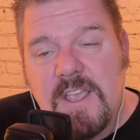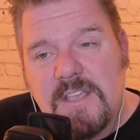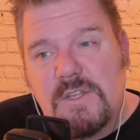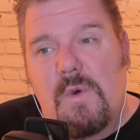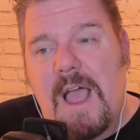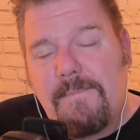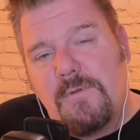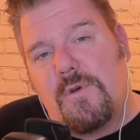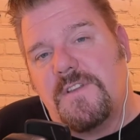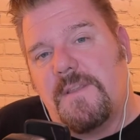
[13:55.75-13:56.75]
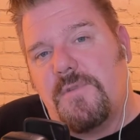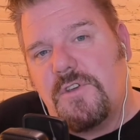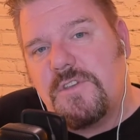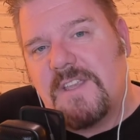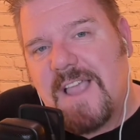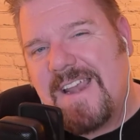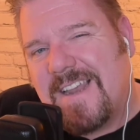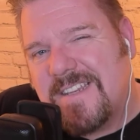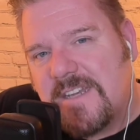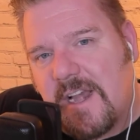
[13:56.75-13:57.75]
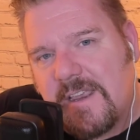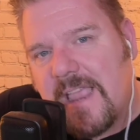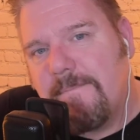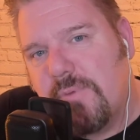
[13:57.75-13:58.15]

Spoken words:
So what happened was the producer guidelines started getting